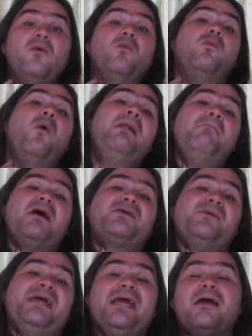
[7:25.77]
one
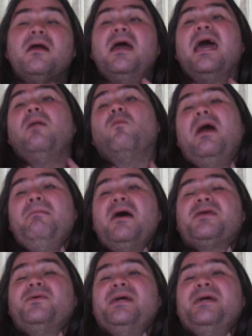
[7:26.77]
muscle here and one muscle